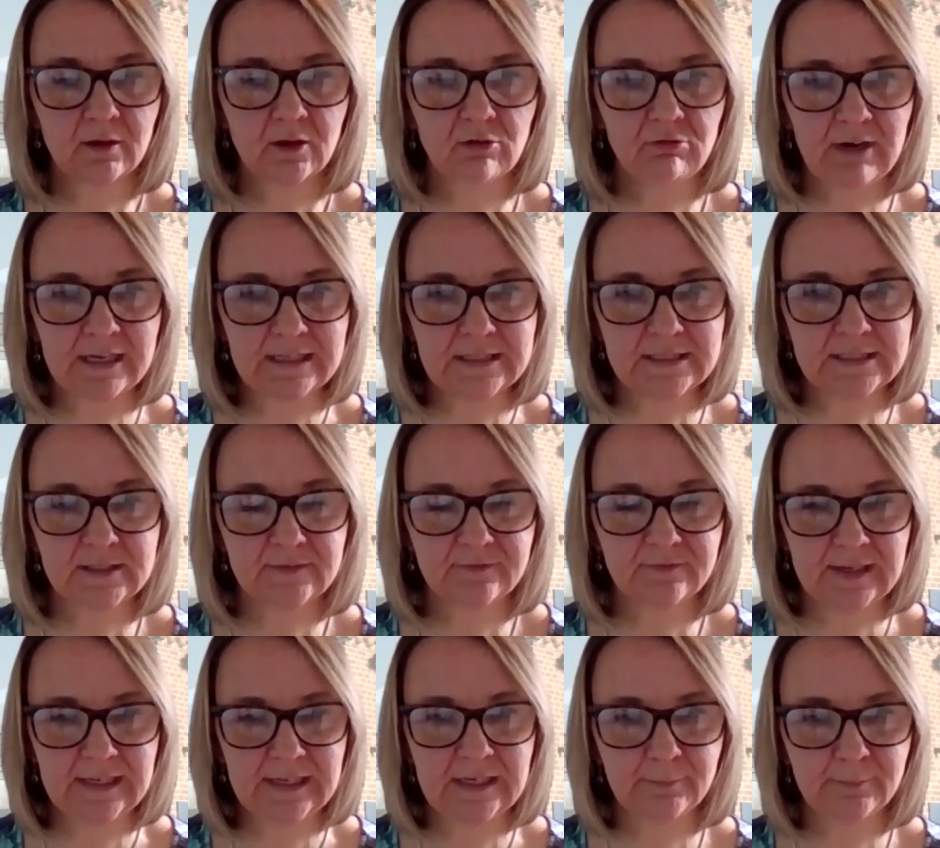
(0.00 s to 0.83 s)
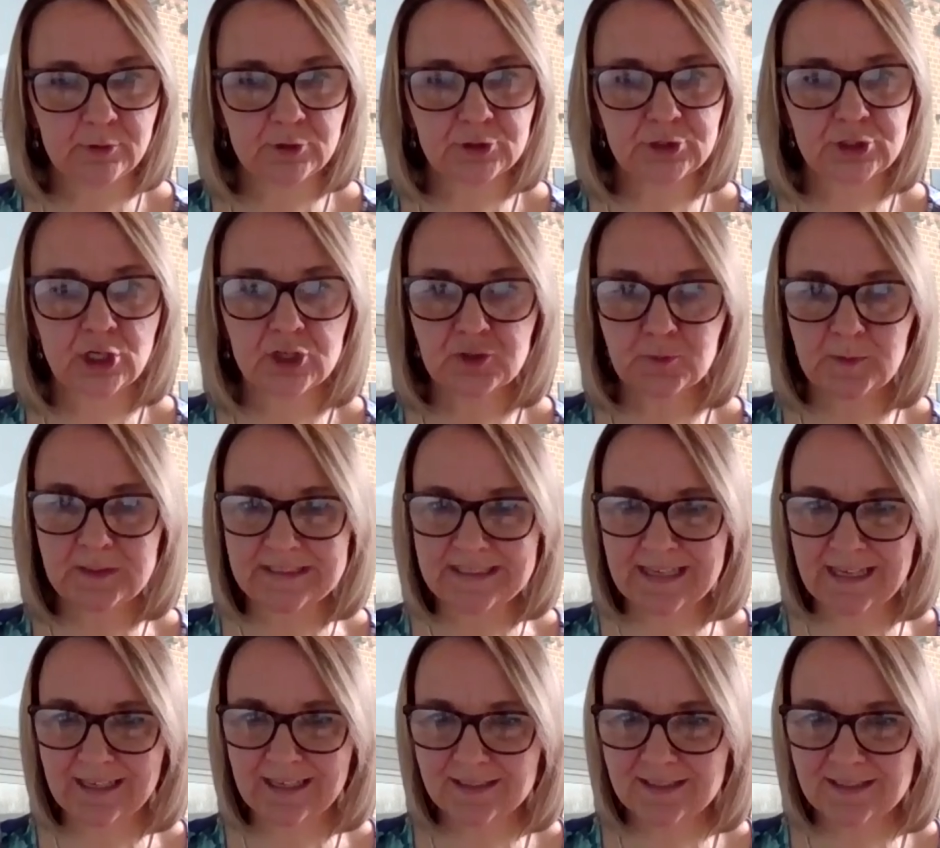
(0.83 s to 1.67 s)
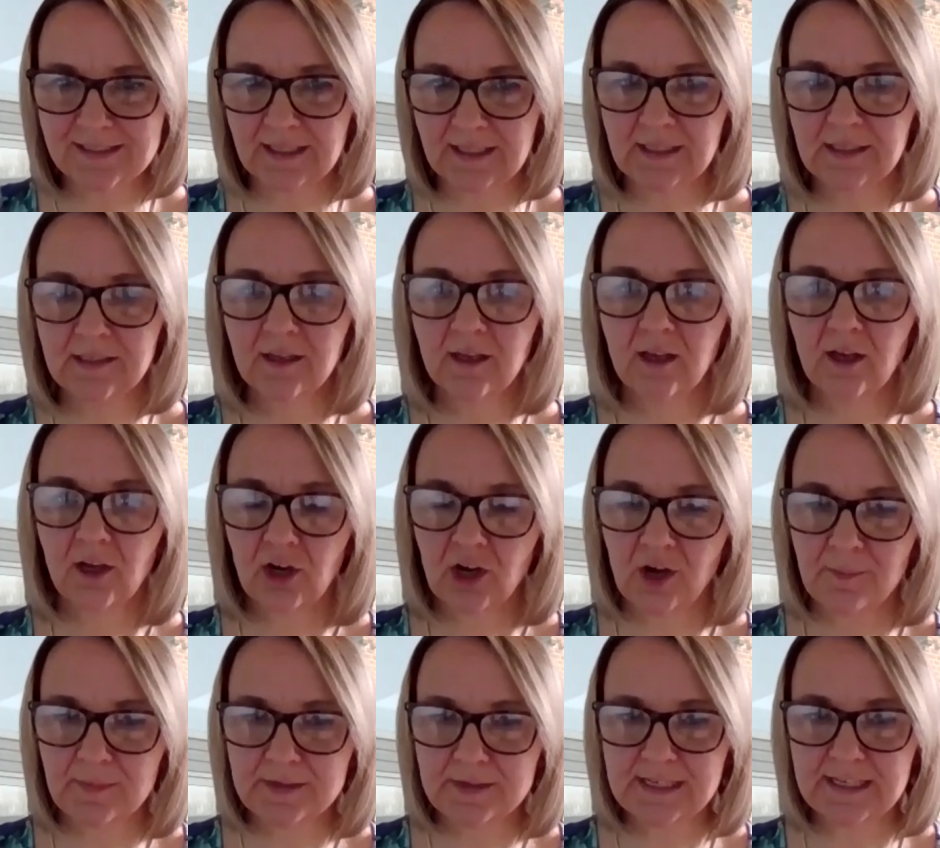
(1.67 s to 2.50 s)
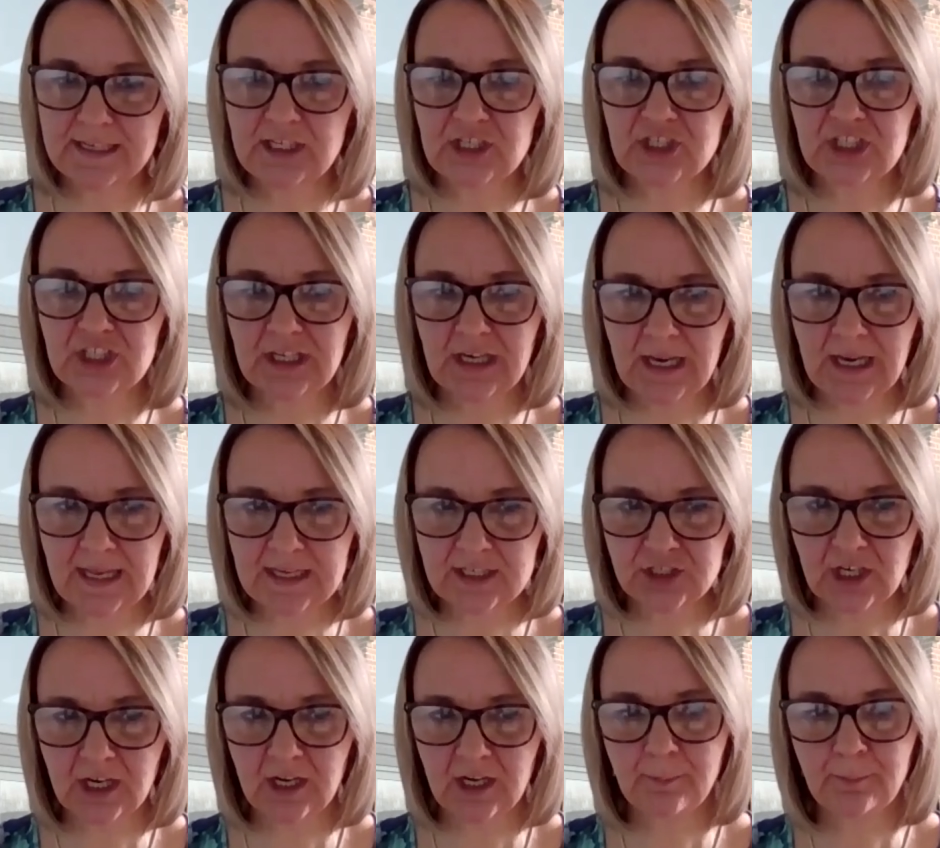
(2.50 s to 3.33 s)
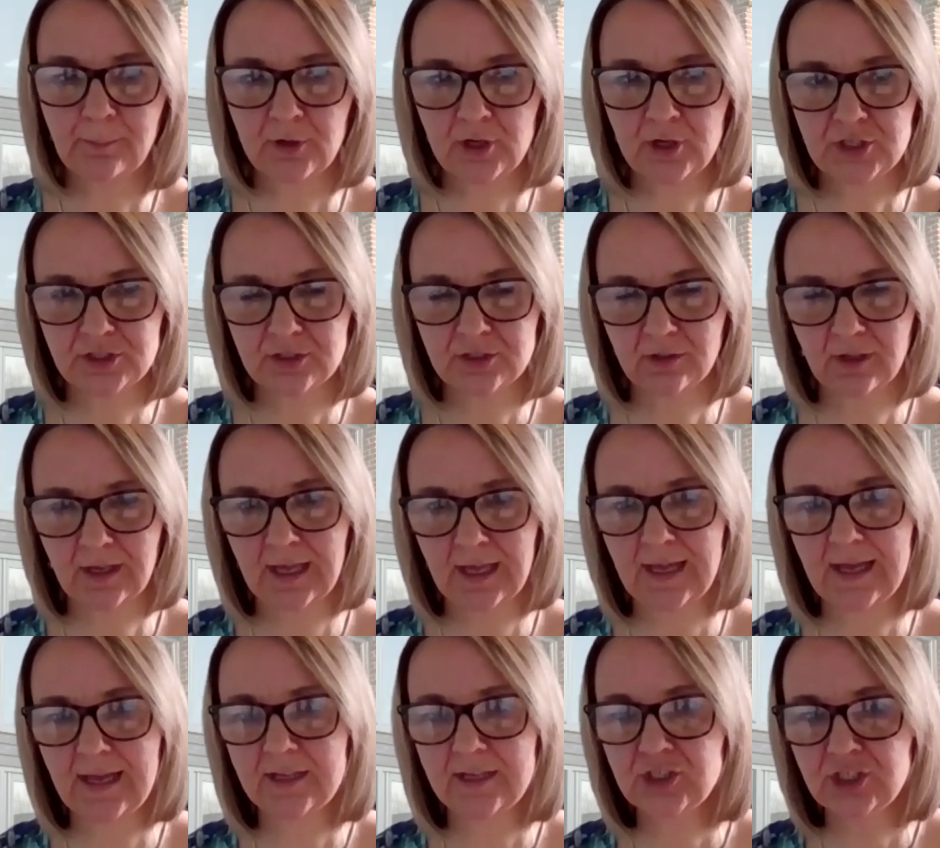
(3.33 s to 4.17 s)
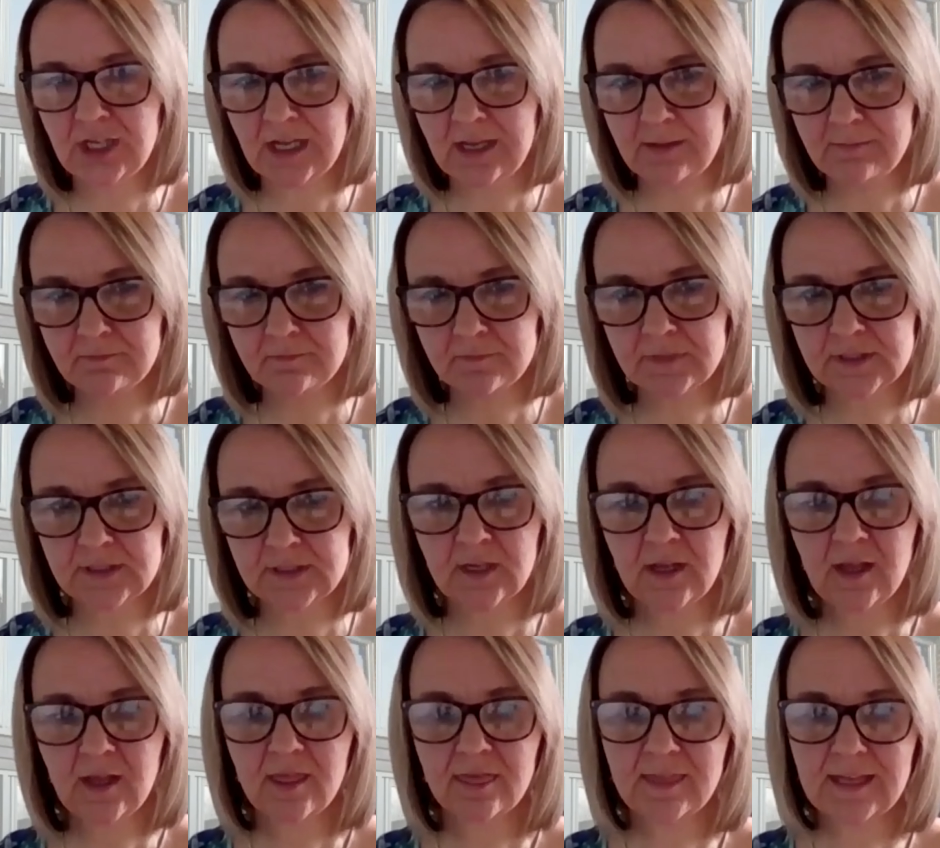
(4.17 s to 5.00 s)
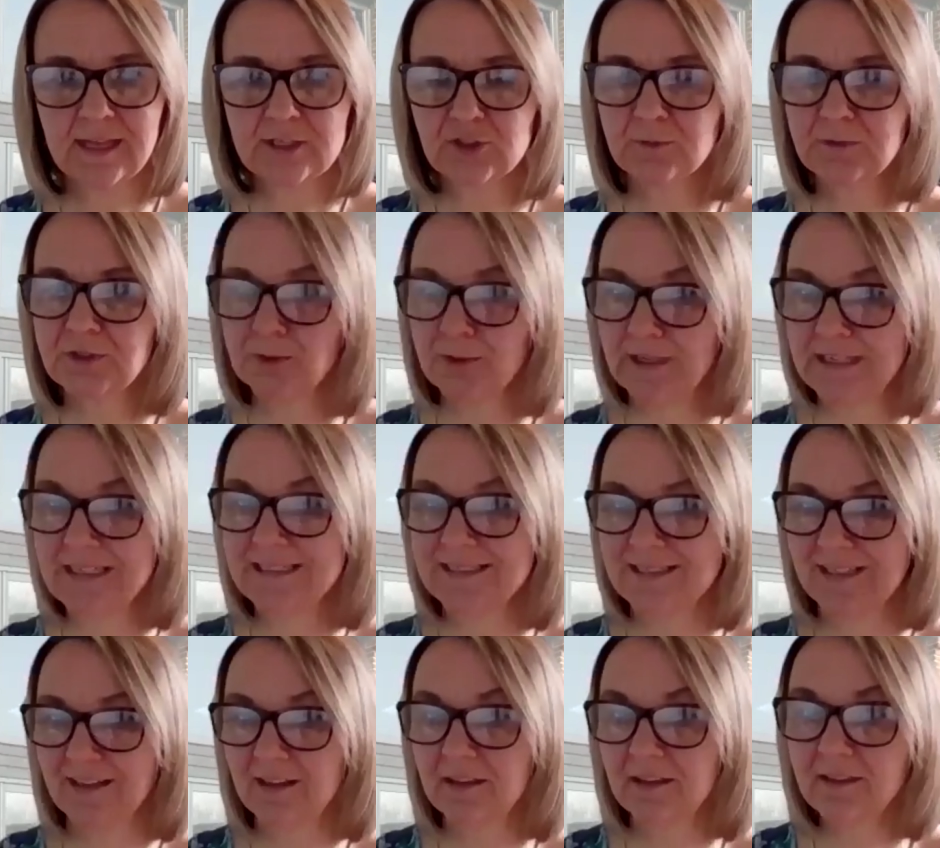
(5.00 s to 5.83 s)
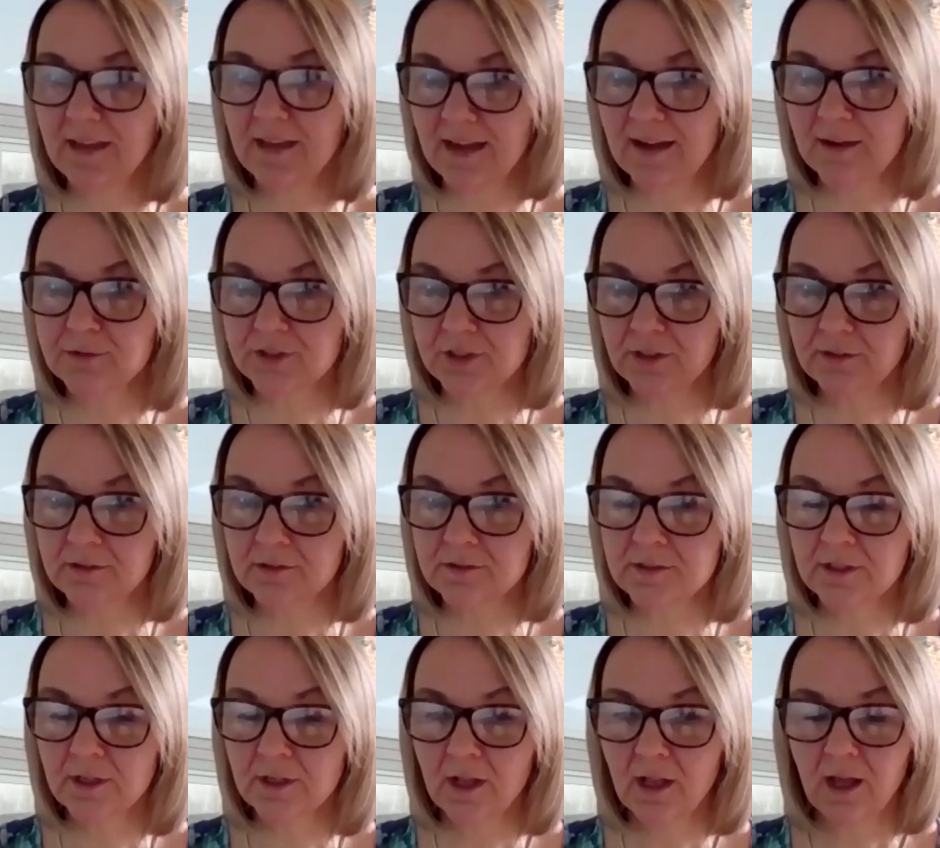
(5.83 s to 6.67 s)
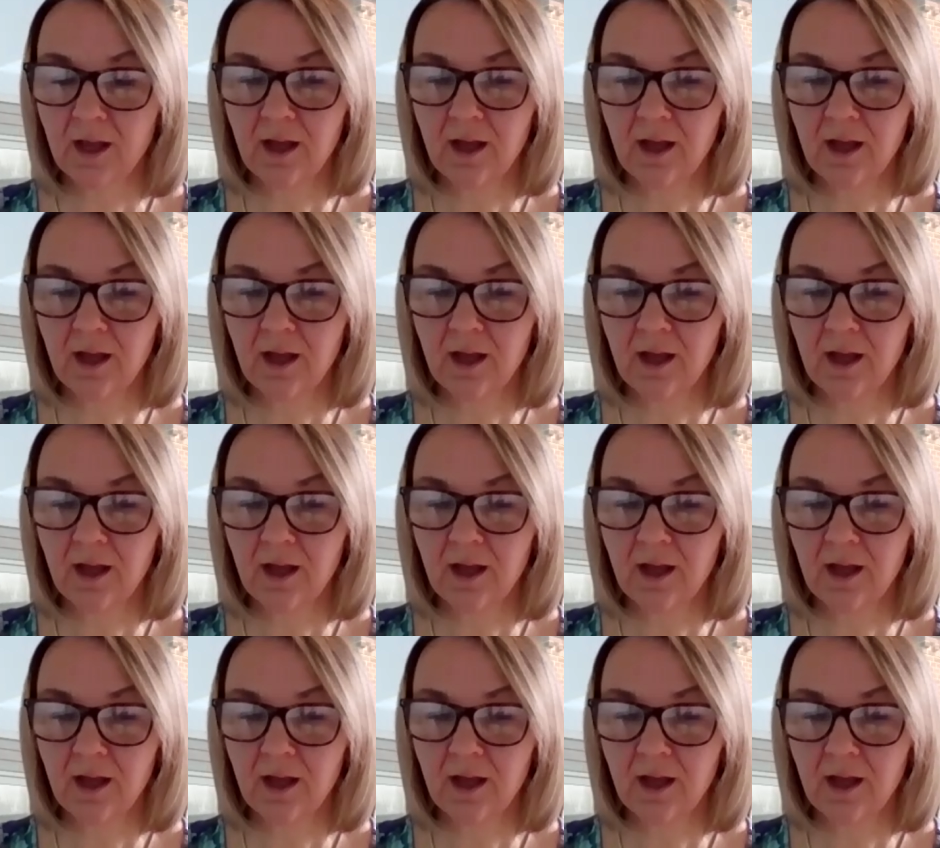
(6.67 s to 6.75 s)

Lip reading: grants available to hospitality, accommodation, leisure, personal care, gyms. That's up to 18,000.